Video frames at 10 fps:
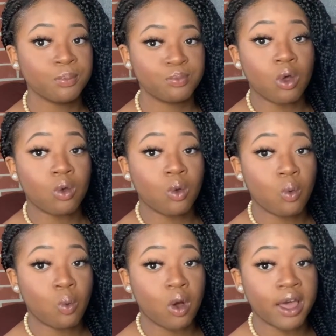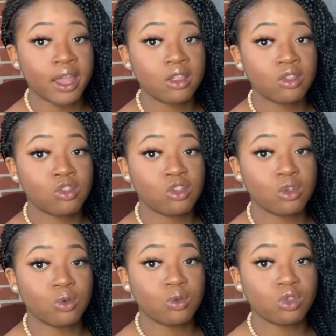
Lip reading: So 1, 2,